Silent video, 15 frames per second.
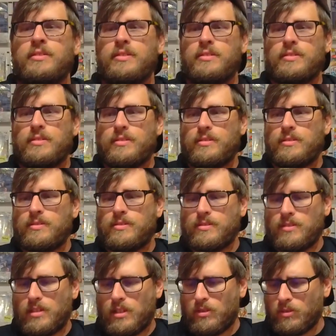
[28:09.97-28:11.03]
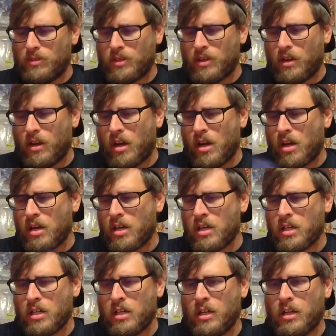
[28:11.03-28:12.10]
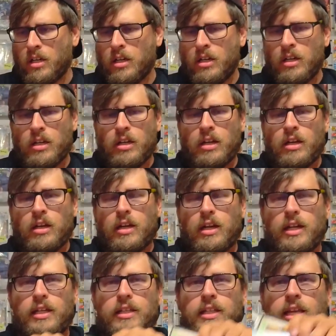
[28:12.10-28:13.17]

to steal the car, and